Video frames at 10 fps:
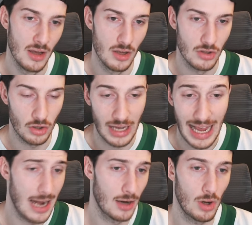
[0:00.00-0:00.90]
you're going
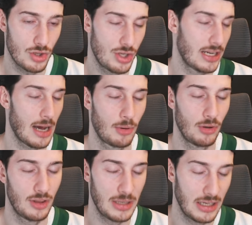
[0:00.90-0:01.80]
to add a Washington
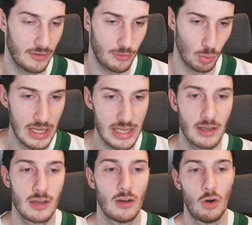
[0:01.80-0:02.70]
Capital at the beginning of your week,